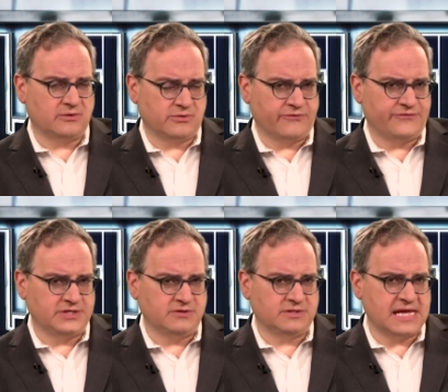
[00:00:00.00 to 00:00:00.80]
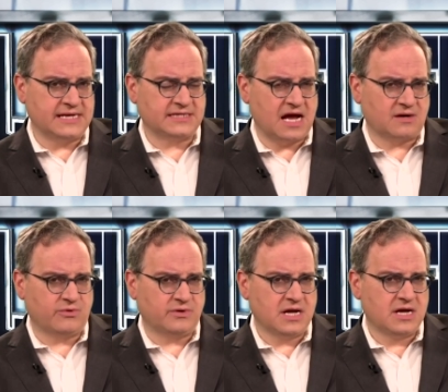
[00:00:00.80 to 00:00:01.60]
I don't know if he's used that exact
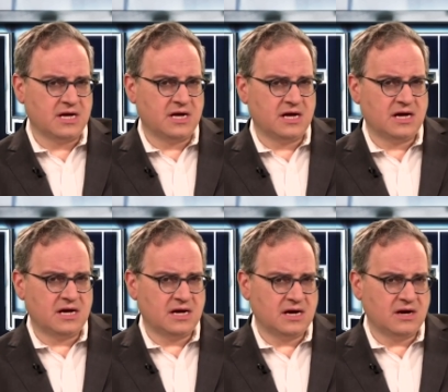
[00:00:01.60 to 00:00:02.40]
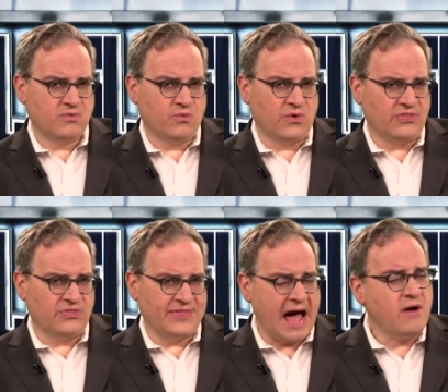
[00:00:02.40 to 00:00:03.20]
word. Well,
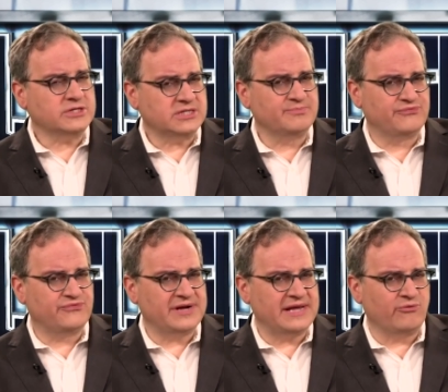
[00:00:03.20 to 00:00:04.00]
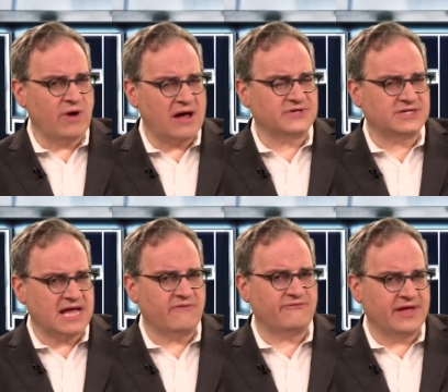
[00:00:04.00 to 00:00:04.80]
that was some pretty rough
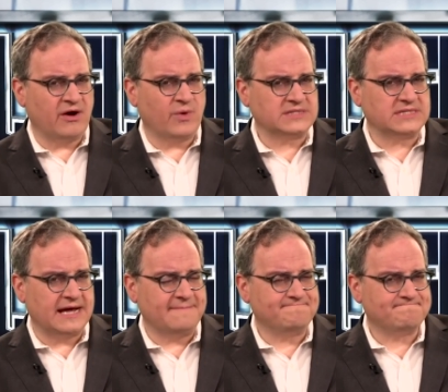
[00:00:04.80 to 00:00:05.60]
stuff there, wasn't it?